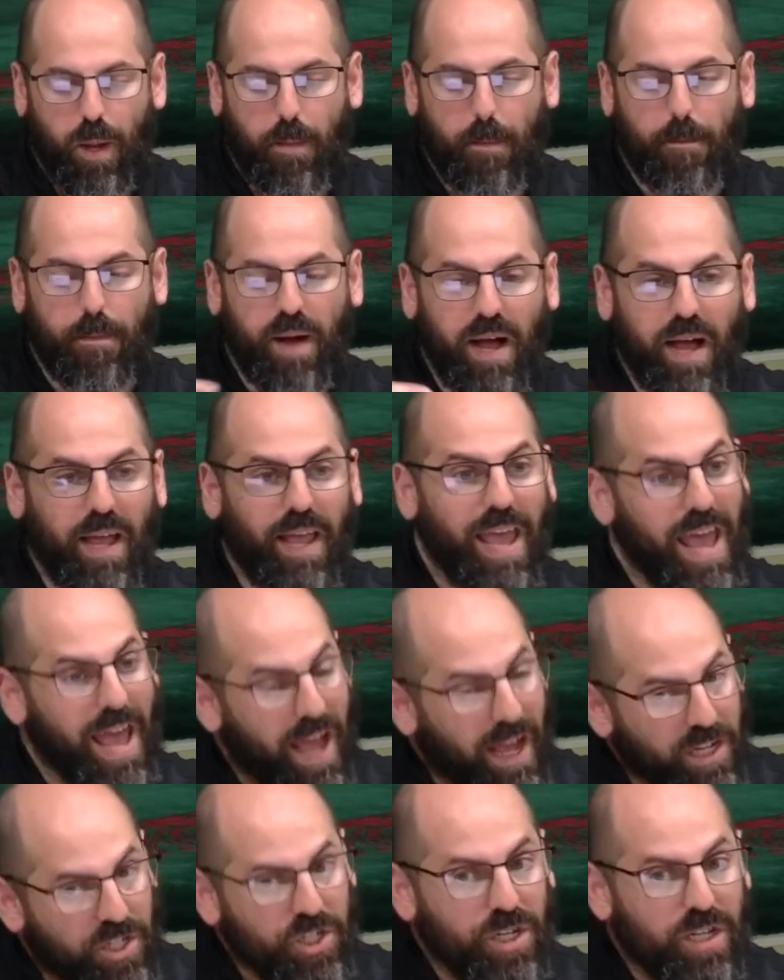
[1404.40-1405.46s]
by
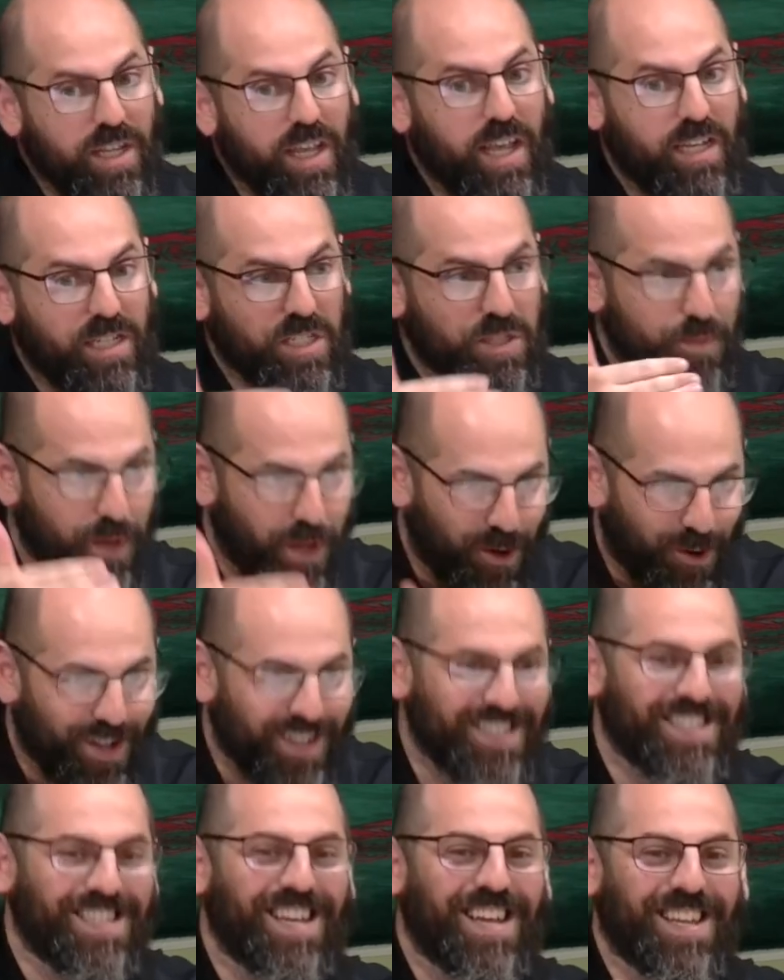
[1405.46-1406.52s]
actually
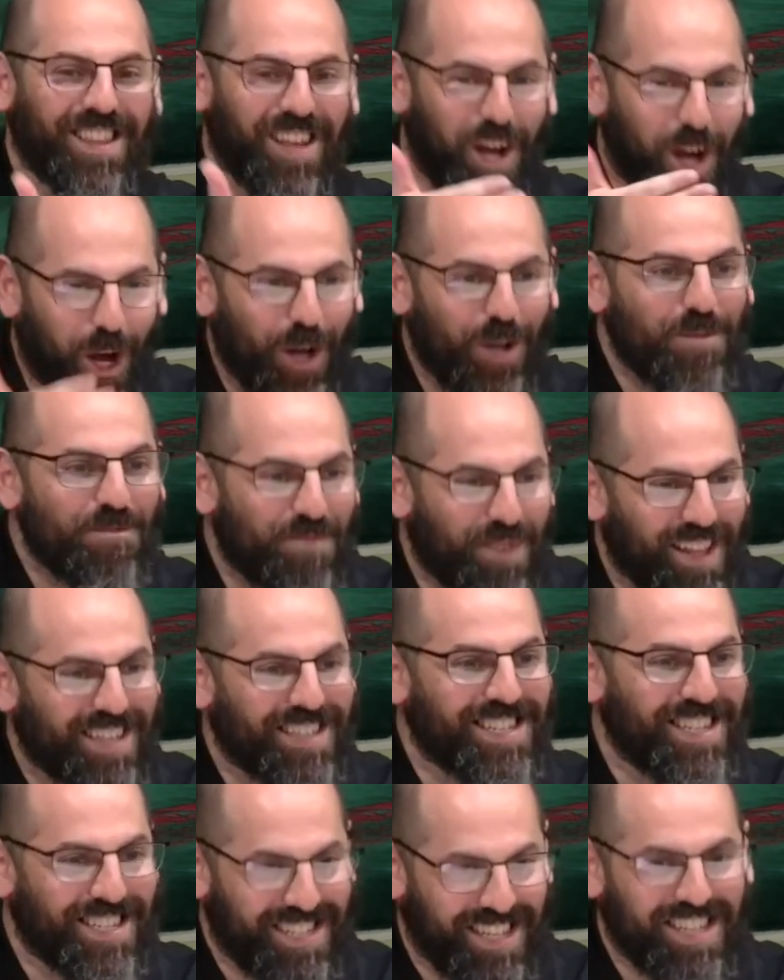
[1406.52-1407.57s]
experiencing the
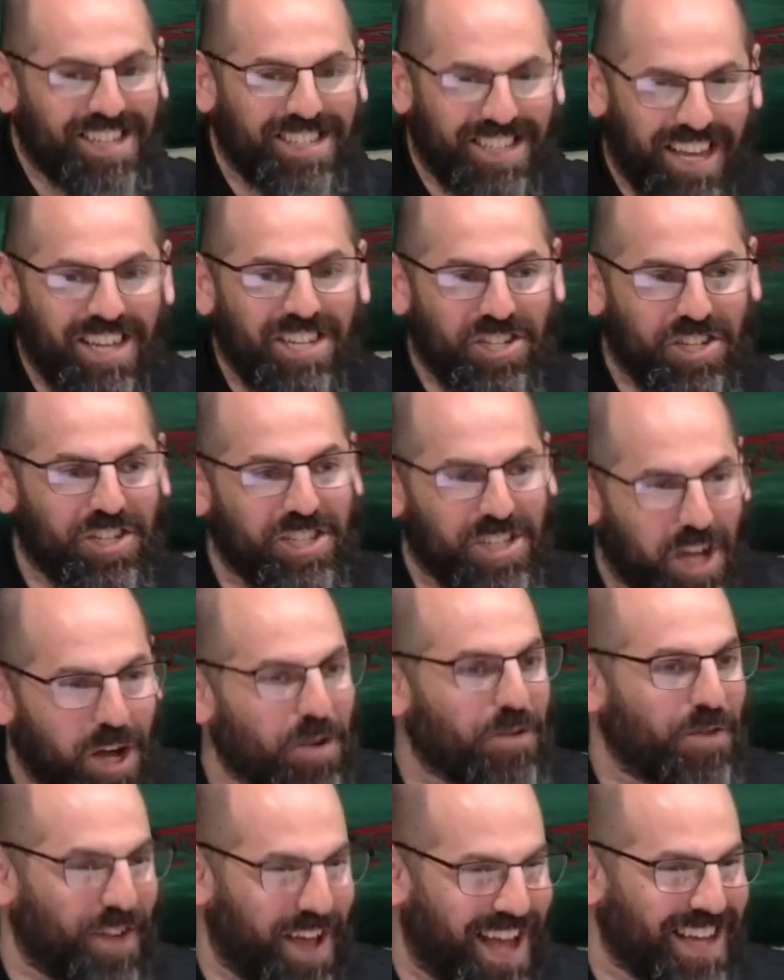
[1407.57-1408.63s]
unpleasant sensations of
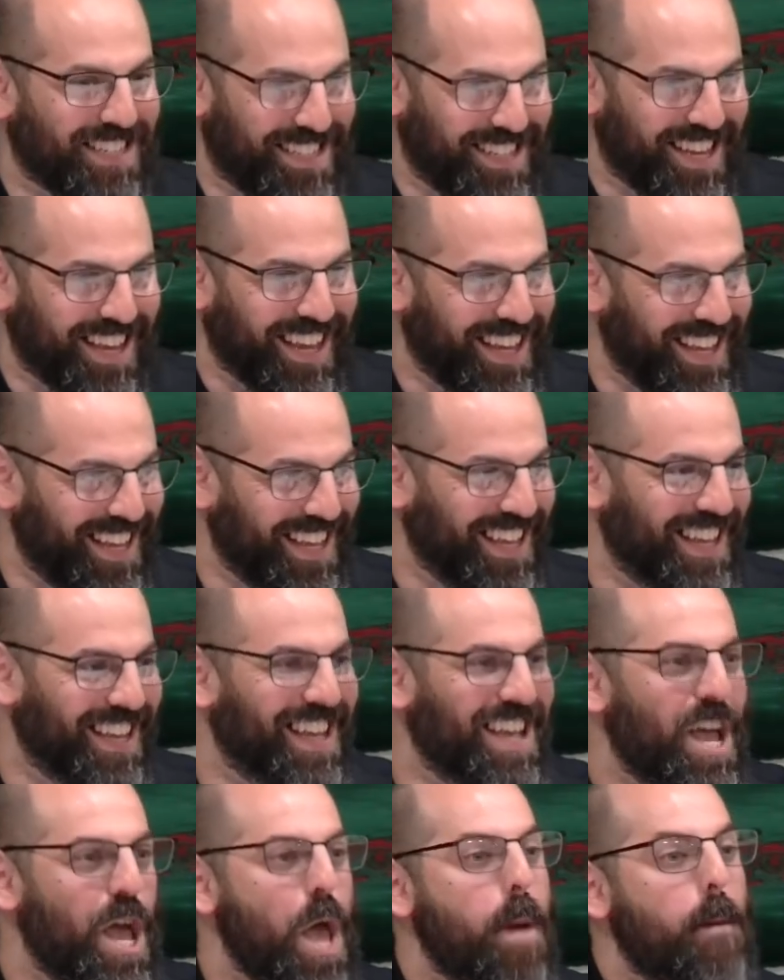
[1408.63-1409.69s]
fasting,
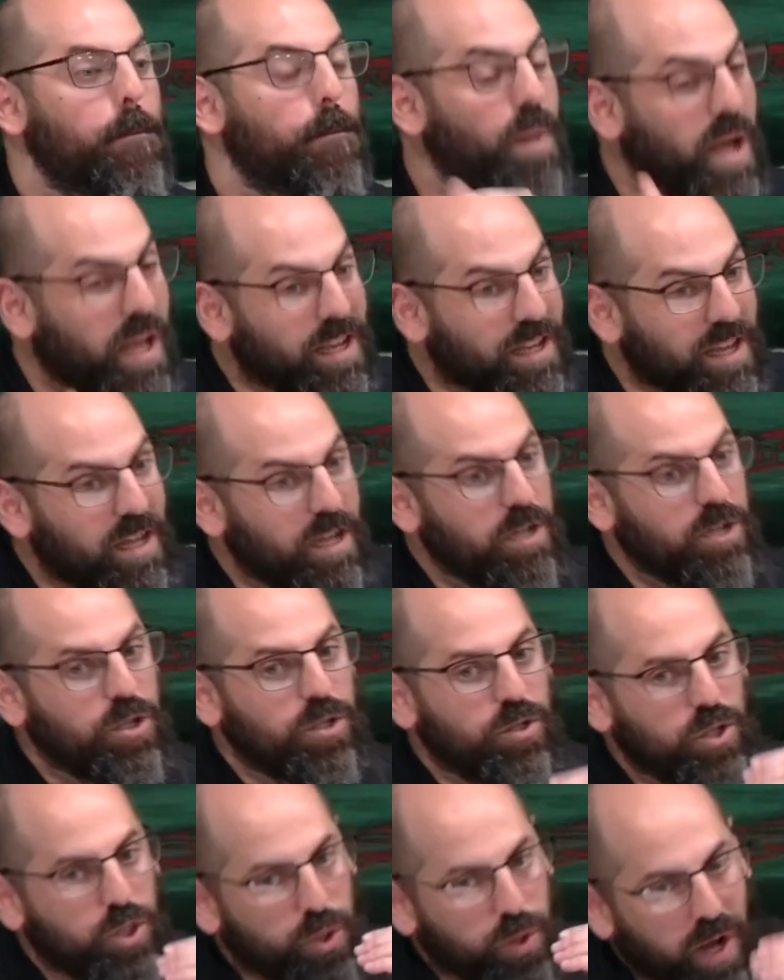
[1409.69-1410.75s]
but
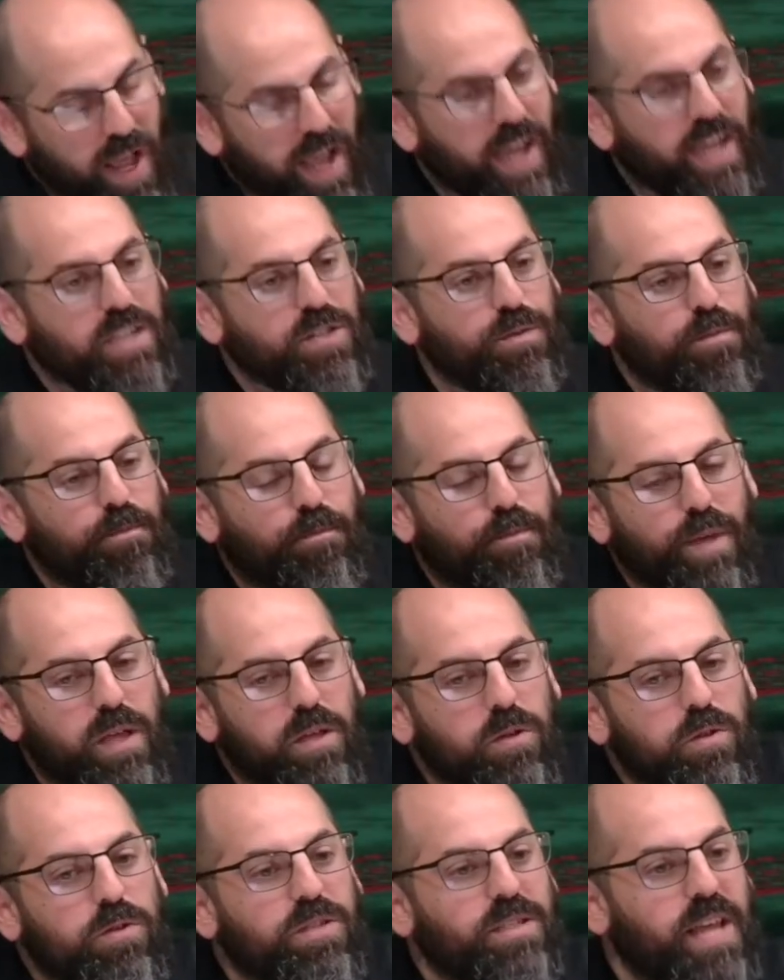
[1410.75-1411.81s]
trying to
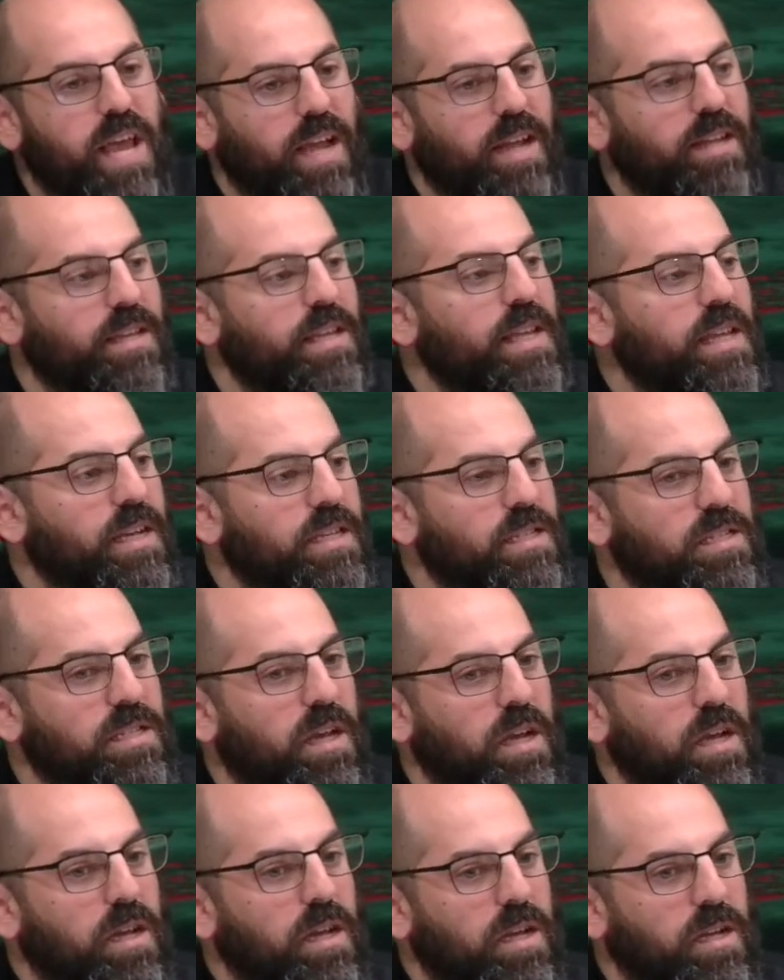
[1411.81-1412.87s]
build techniques
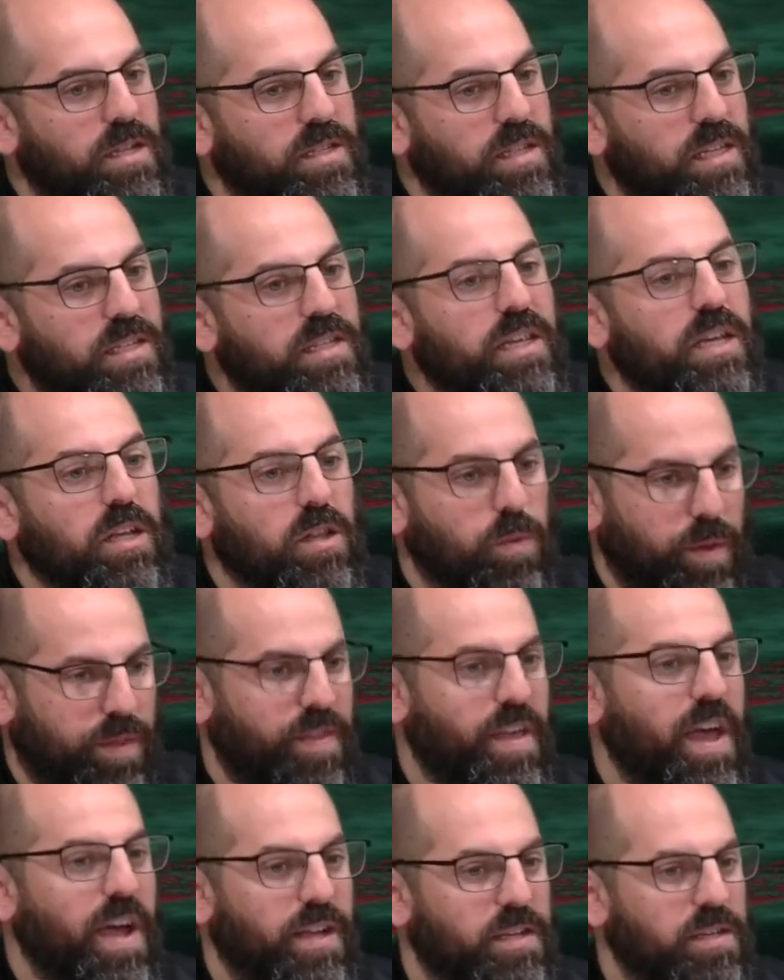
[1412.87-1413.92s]
to deal with
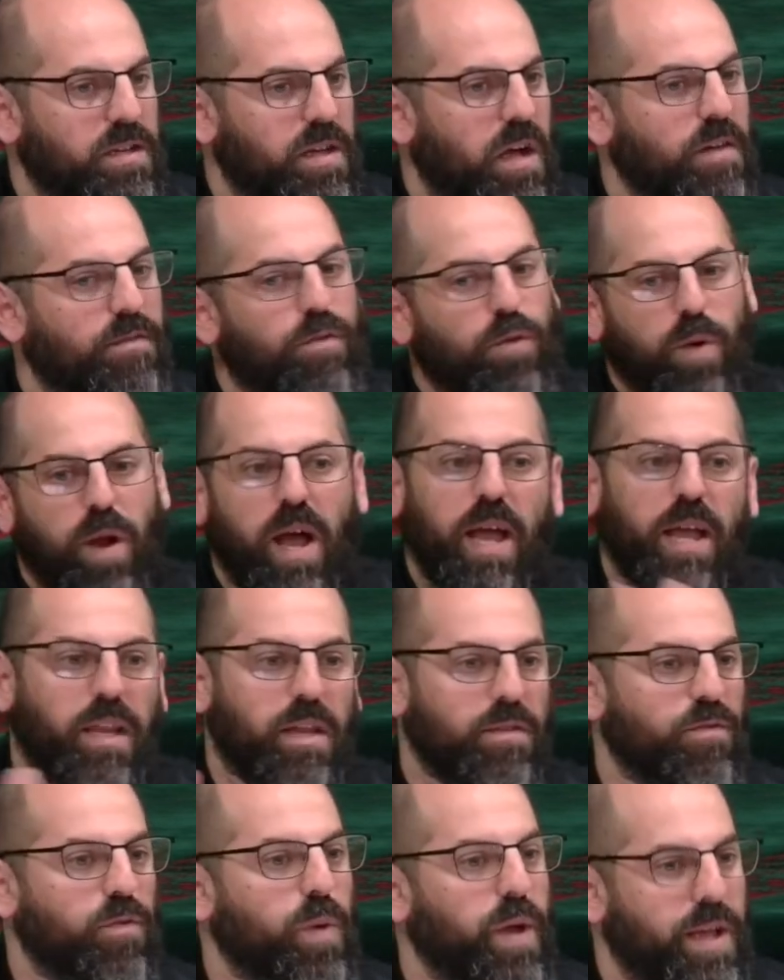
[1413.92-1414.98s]
that, a variety
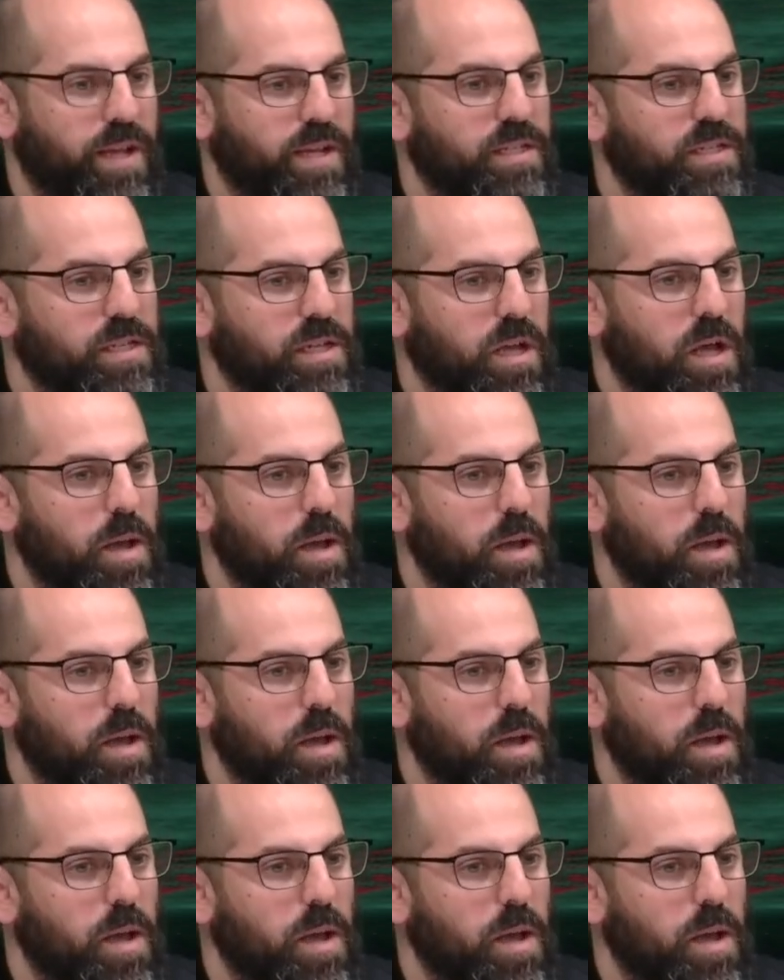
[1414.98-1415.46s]
of ways.